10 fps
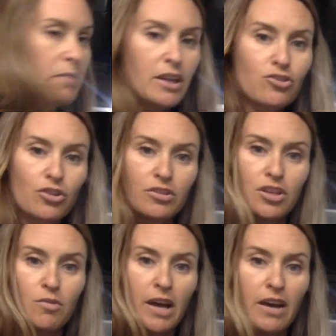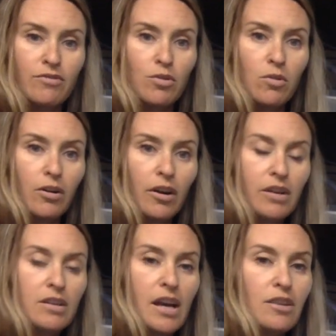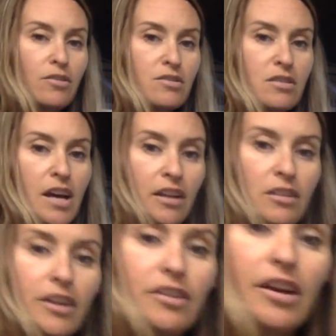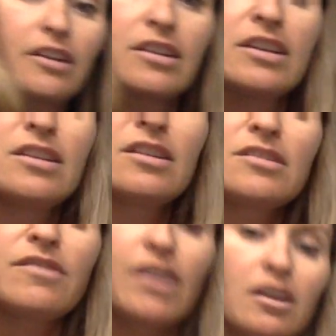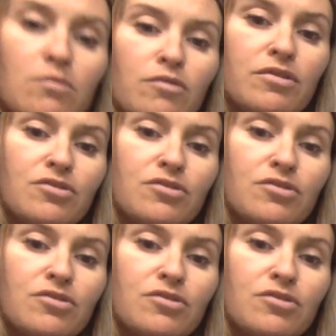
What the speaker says: make sure that you have your, I know there's a lot of glare there. I'll see if I can move the